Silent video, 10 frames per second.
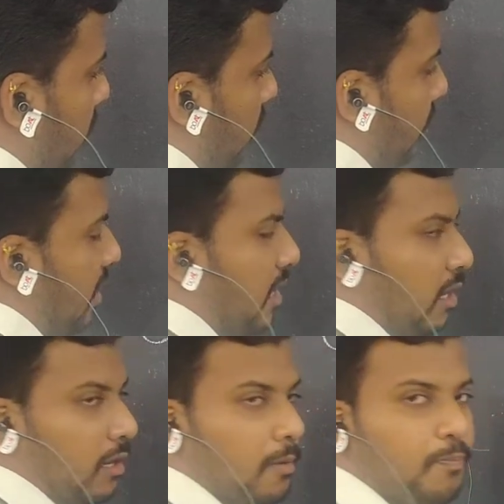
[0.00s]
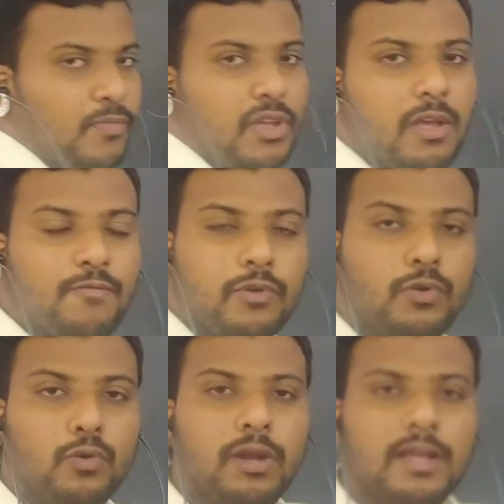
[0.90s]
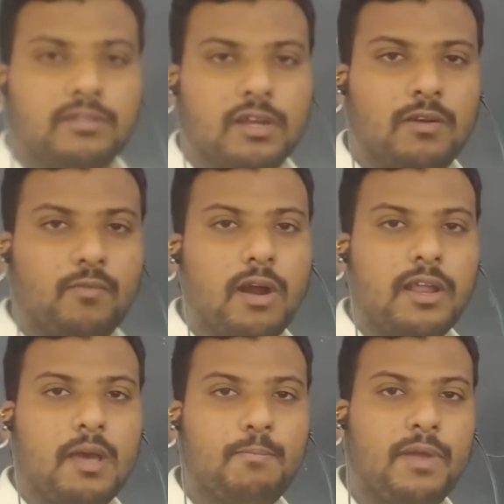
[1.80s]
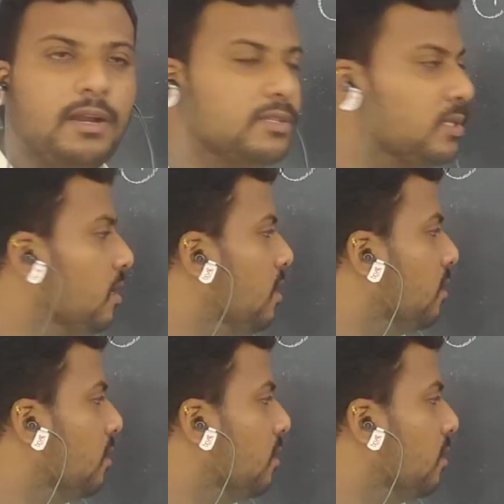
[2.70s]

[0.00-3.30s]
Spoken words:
the needle. If you do like that, what happens?